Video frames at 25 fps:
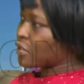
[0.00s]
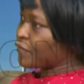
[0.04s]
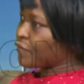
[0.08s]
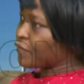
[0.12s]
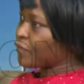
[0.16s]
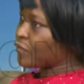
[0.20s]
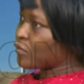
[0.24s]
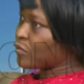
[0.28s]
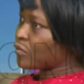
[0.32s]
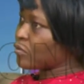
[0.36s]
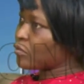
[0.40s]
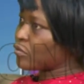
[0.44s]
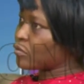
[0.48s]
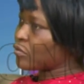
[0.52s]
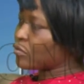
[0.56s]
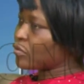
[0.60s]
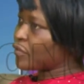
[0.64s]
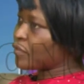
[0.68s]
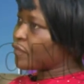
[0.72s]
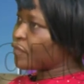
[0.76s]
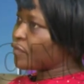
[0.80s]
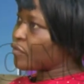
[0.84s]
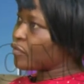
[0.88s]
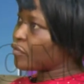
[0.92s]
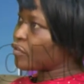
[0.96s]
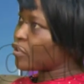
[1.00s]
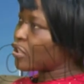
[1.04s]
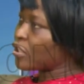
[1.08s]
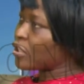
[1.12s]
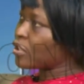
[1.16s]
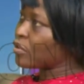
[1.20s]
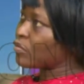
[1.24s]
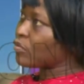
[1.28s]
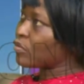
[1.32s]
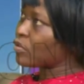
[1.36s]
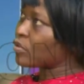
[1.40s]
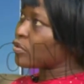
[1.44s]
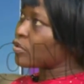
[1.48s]
If you if you
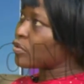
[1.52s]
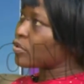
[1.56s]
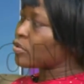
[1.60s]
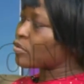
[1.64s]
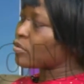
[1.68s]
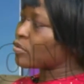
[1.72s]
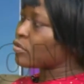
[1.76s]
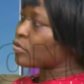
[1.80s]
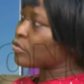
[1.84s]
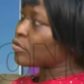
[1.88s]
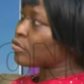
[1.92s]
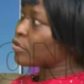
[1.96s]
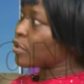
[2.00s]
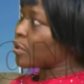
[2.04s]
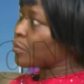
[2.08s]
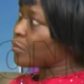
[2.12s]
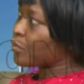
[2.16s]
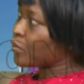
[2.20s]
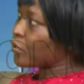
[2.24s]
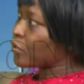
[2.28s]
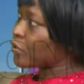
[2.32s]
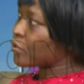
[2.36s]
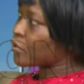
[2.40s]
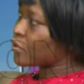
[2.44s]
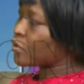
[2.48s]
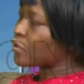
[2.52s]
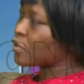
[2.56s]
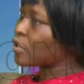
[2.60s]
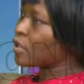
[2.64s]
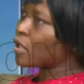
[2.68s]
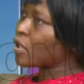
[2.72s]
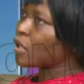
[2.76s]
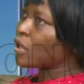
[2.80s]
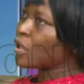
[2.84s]
really want to report,